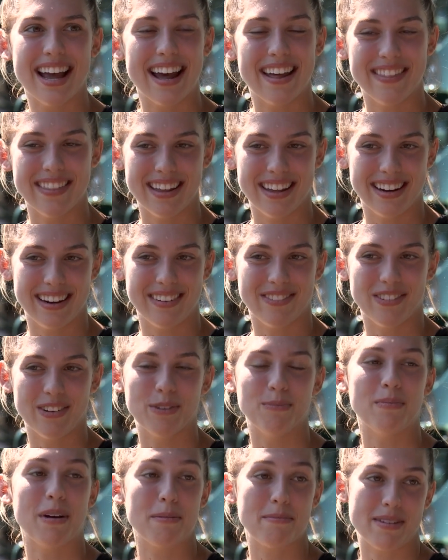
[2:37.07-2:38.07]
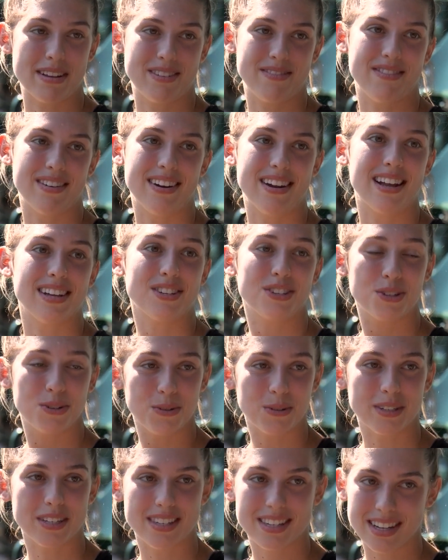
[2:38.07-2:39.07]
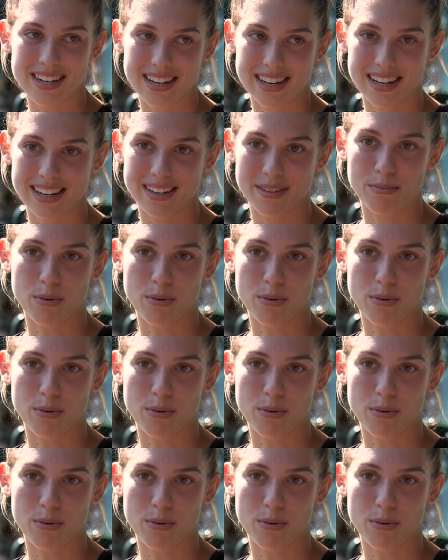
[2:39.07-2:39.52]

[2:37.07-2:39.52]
And then, well, my best friend at school, Sydney